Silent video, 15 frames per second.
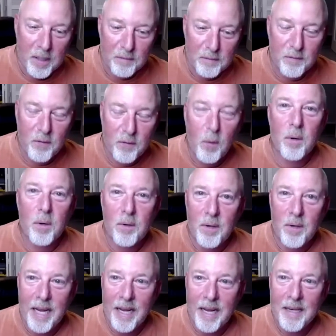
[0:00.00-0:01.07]
in four
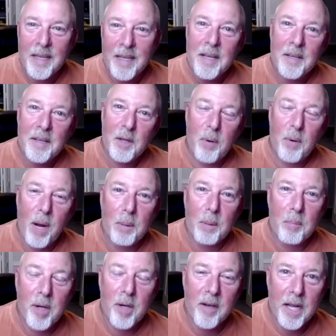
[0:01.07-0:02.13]
land, they're
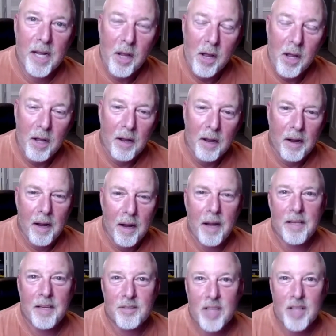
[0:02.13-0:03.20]
probably like, "Hey,
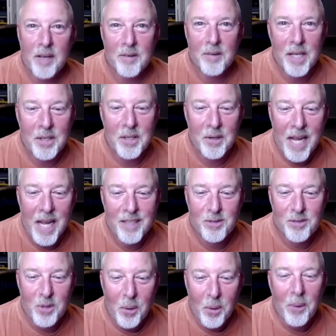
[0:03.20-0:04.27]
you sound like you're
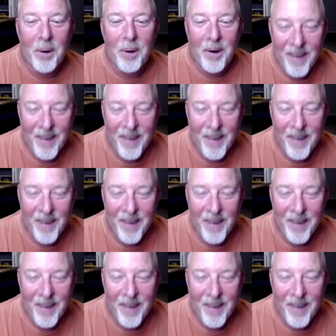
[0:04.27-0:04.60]
next door."